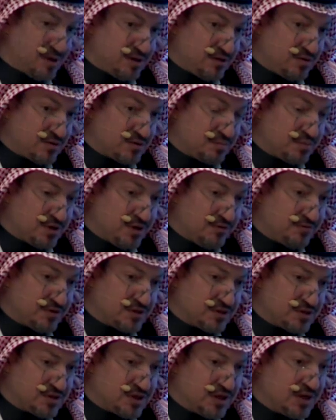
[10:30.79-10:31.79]
your
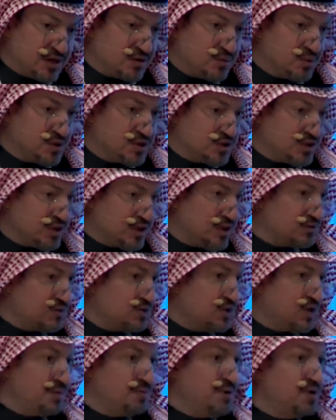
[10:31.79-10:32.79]
previous question, and
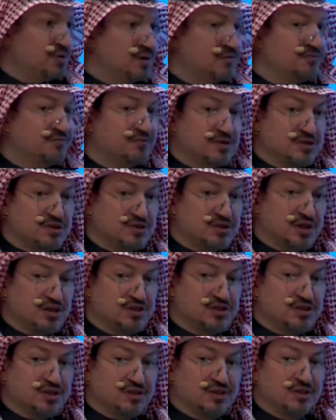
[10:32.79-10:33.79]
talk about
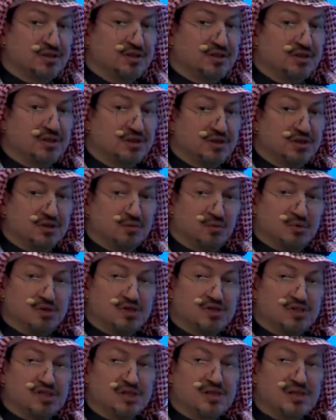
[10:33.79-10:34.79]
infrastructure, we
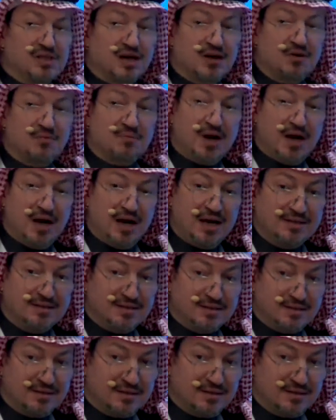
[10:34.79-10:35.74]
see now Ma'aden